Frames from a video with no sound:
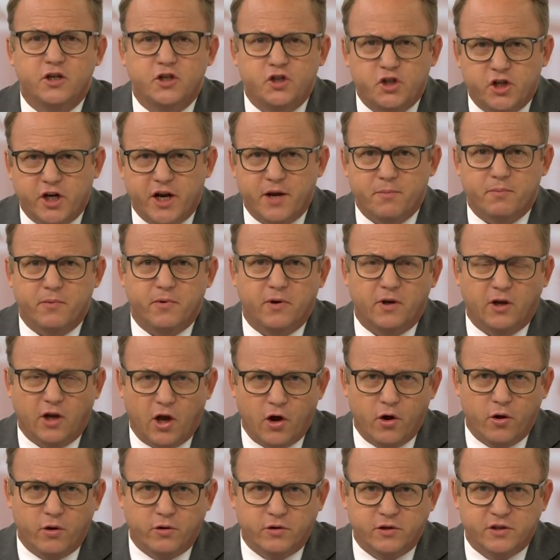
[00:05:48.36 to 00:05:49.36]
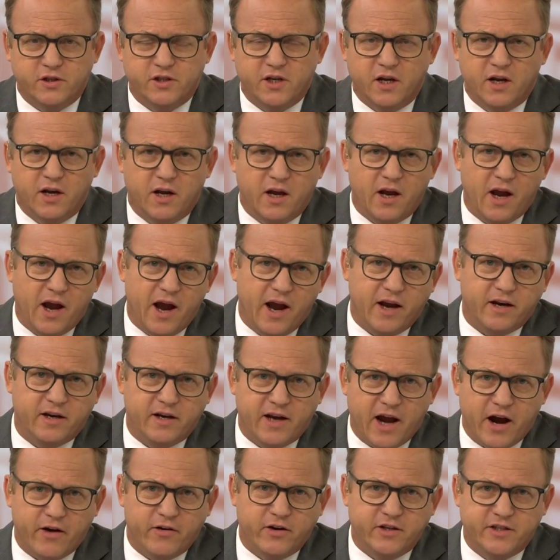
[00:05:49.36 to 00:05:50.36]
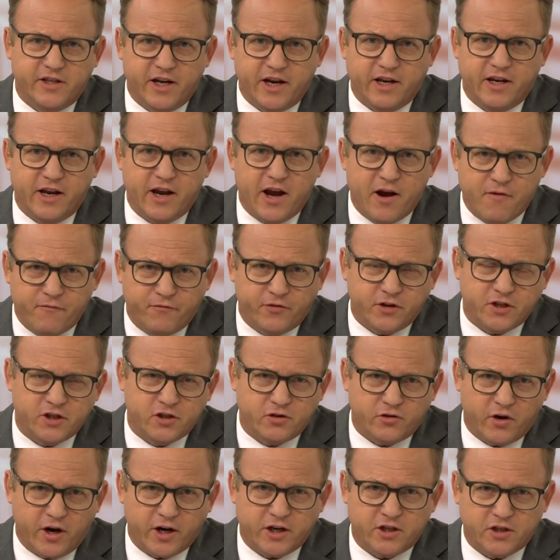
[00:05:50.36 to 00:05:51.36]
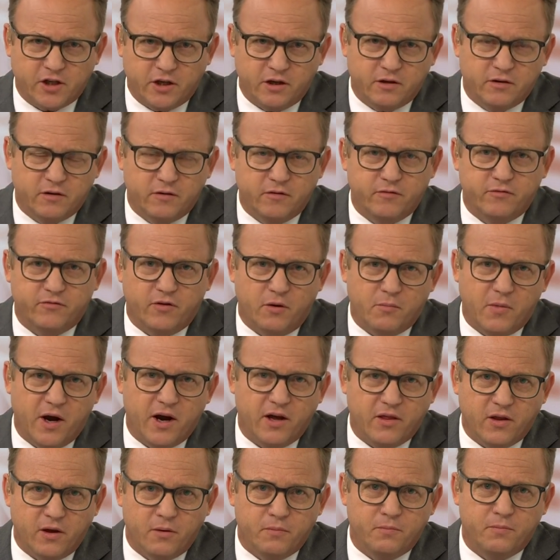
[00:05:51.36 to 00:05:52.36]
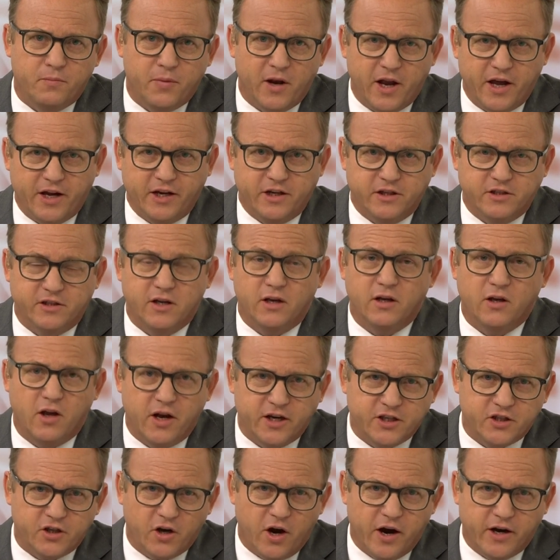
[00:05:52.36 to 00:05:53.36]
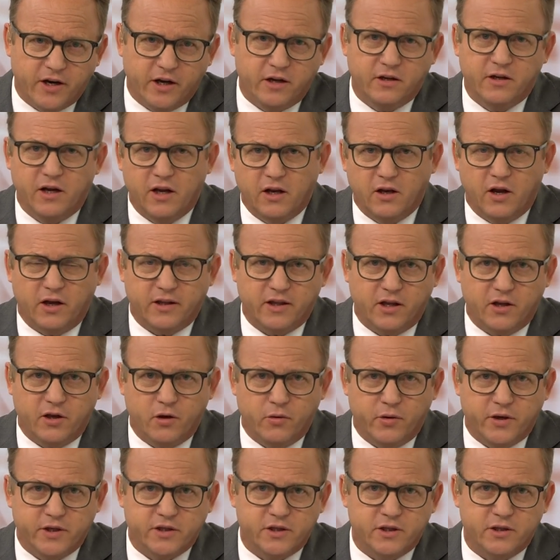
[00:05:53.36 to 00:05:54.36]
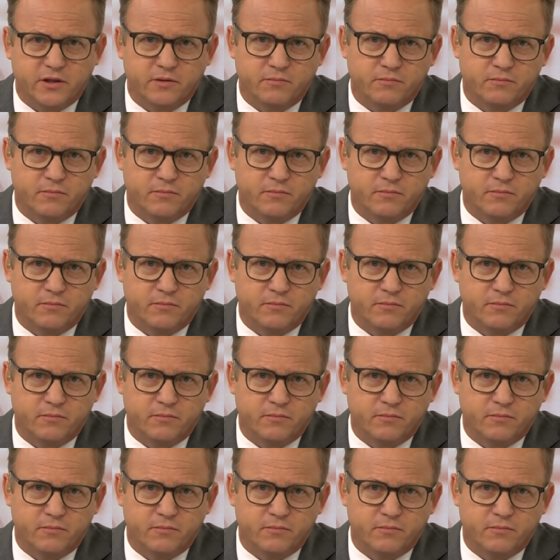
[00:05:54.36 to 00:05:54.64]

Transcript: cheap loans and guaranteed infrastructure from other players like China and like the US?